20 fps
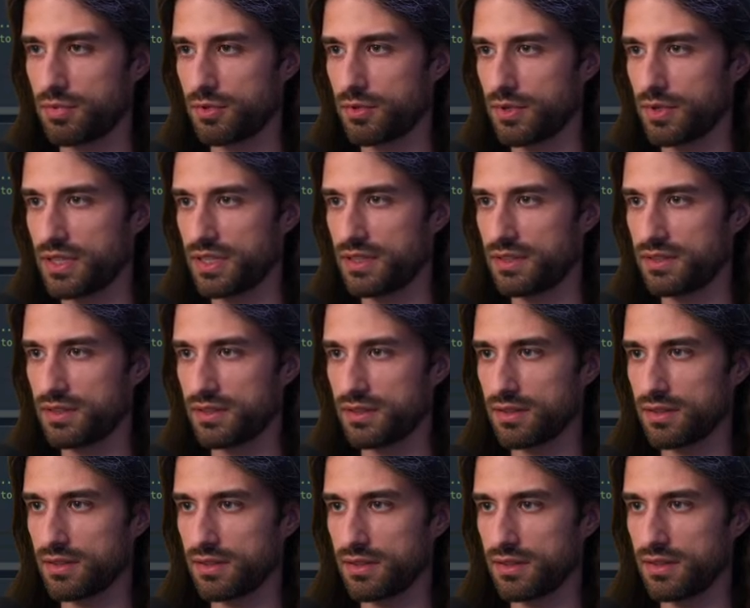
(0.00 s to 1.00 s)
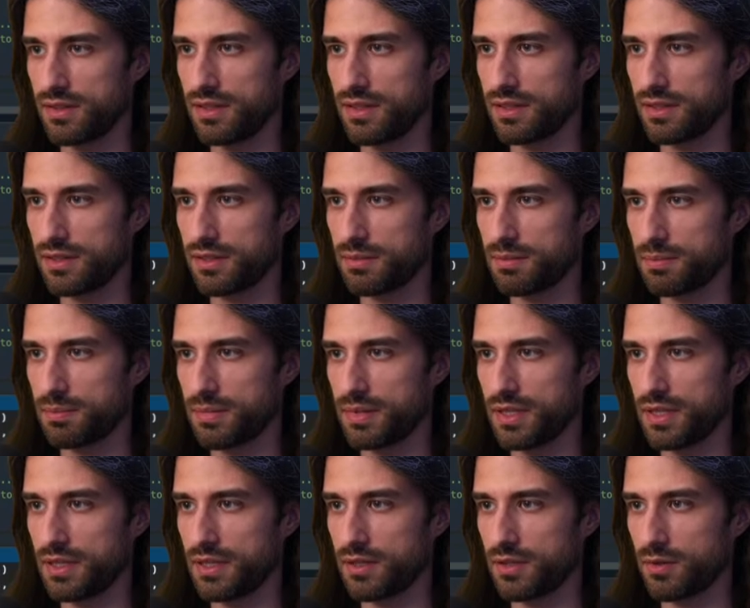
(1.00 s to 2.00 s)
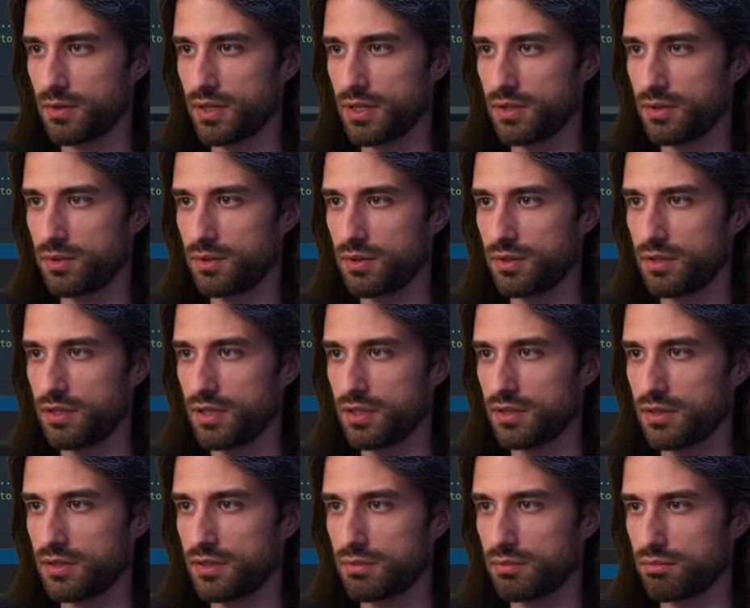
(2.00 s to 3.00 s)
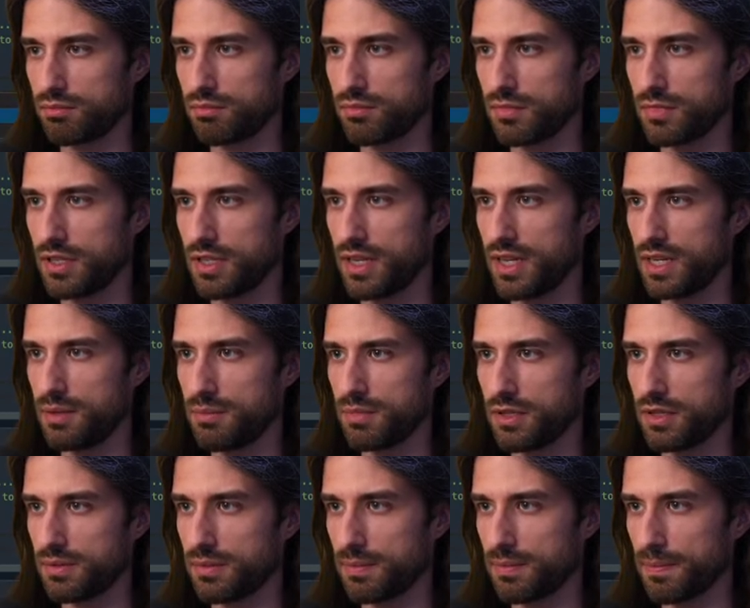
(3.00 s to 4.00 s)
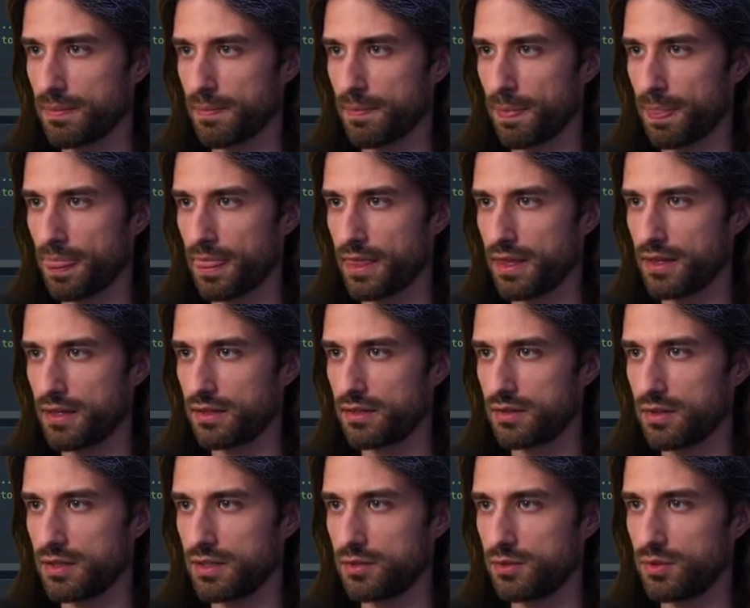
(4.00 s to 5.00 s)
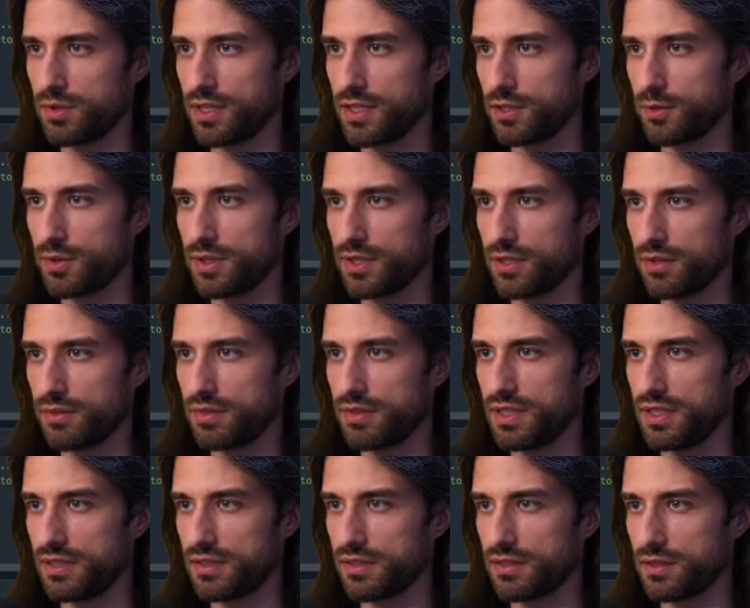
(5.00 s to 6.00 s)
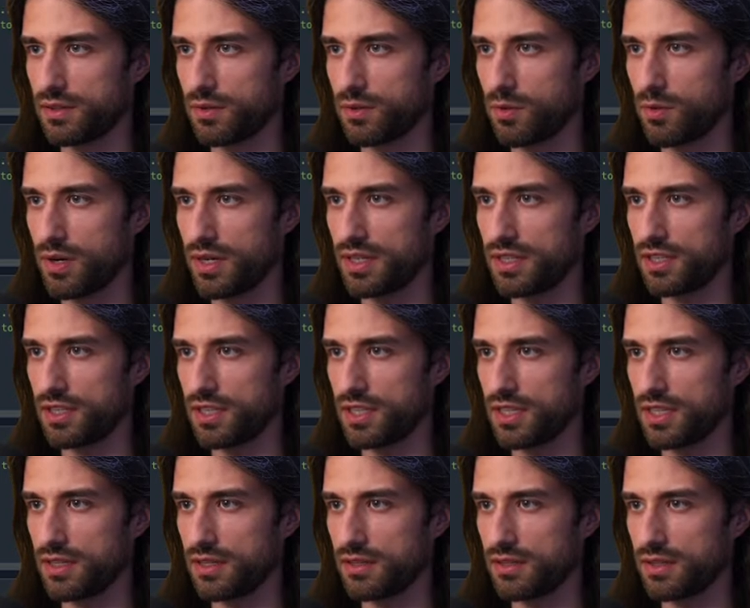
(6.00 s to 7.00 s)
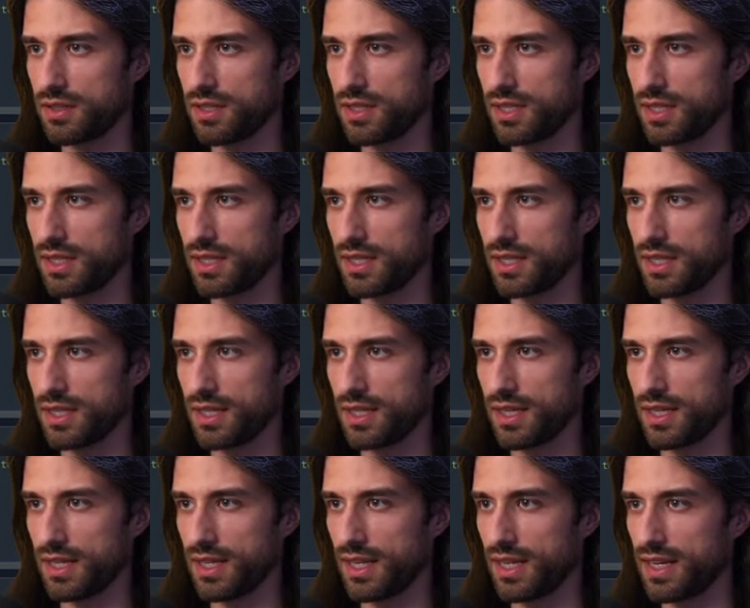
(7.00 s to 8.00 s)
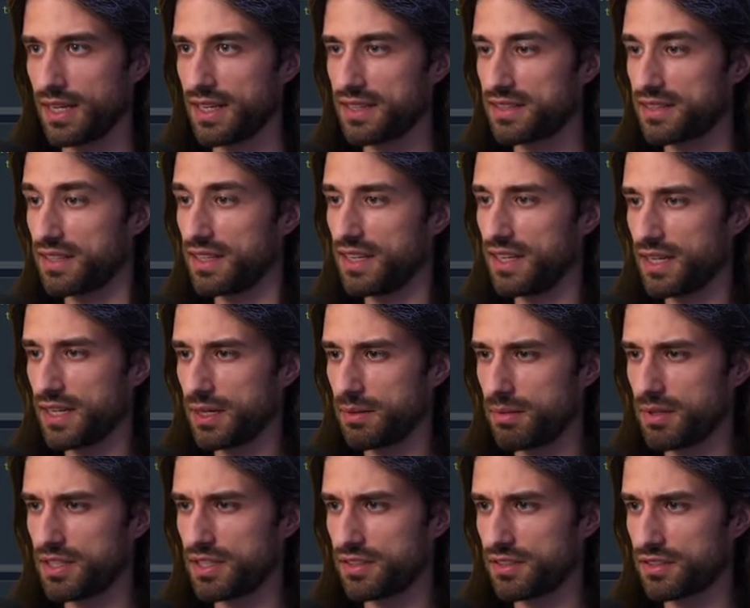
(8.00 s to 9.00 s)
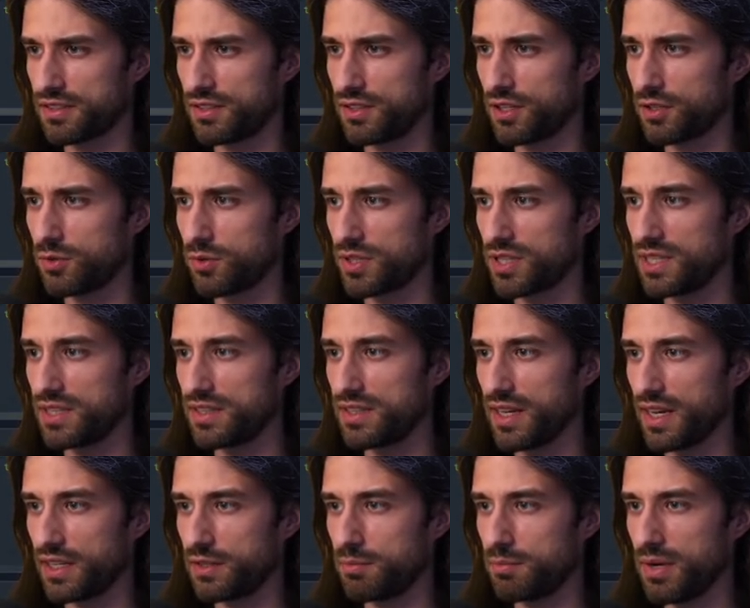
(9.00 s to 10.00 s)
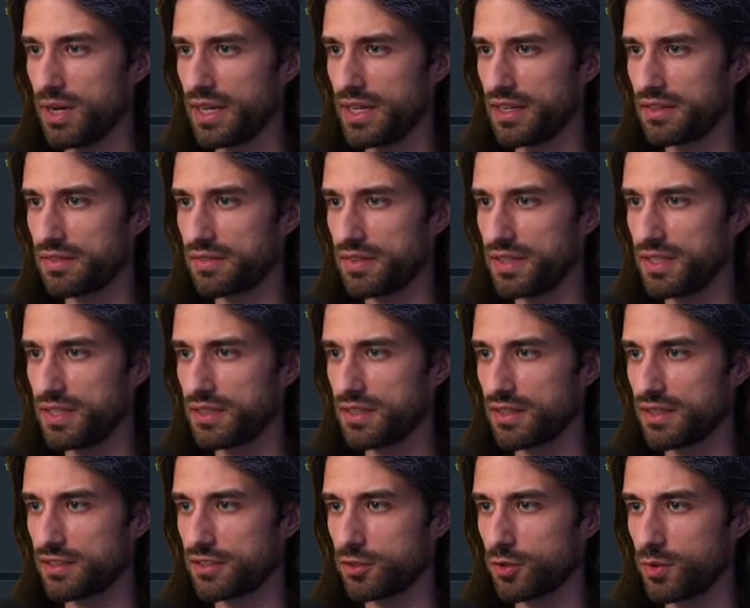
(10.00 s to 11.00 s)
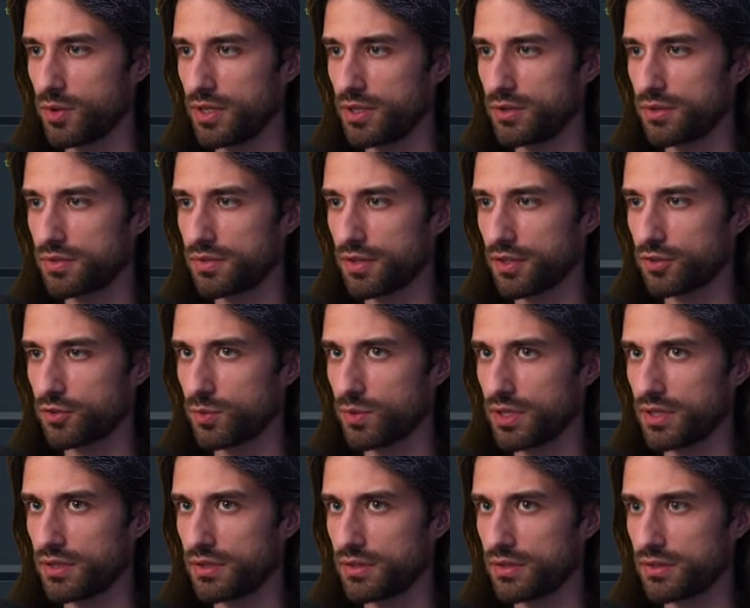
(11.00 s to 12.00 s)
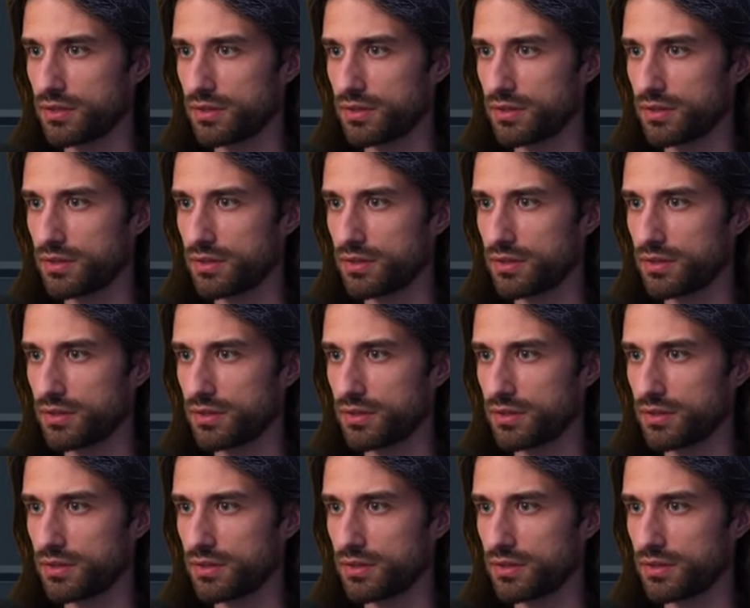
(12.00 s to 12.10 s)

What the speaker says: print desperado.name. And so I need to get rid of this right here. Let's see, but it's not looking that bad, I think. Let's try the first one.